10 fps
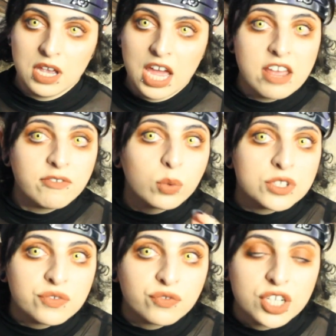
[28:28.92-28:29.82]
And if it
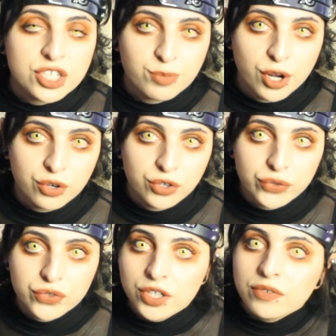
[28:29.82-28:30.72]
wasn't for his brother
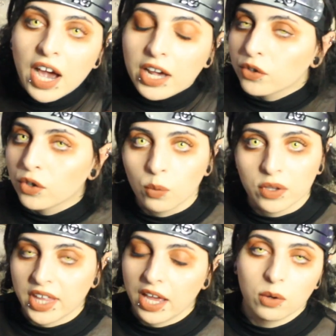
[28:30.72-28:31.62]
Yusuf, I don't know
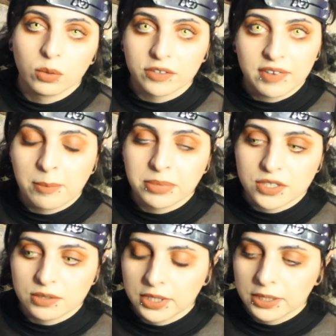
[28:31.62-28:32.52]
what the hell would have
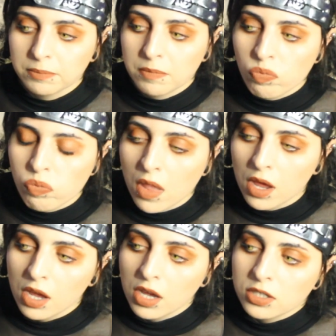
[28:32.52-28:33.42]
happened to me.
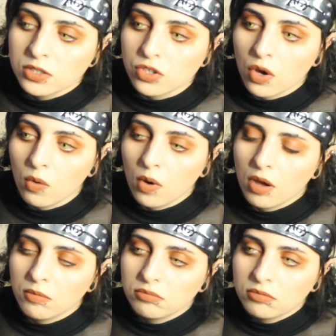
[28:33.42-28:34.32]
So
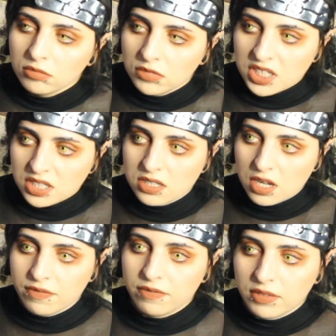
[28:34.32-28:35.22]
this
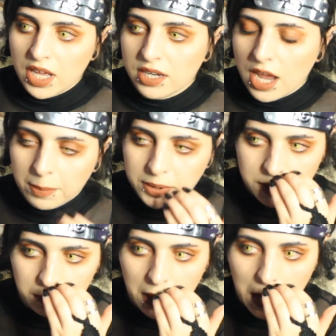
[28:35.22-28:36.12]
stuff that happened
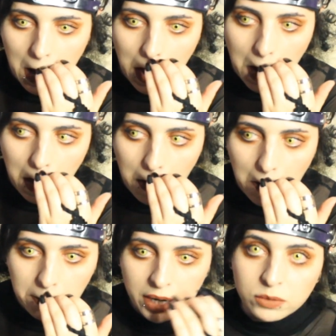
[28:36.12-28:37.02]
to me
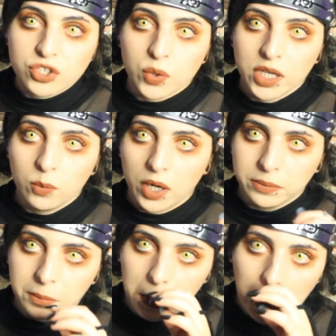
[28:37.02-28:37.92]
when I was
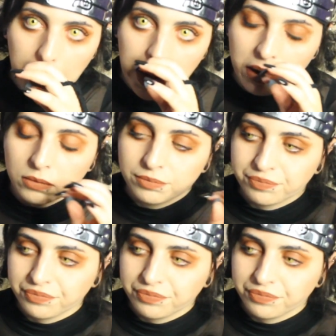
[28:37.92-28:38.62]
21, you know,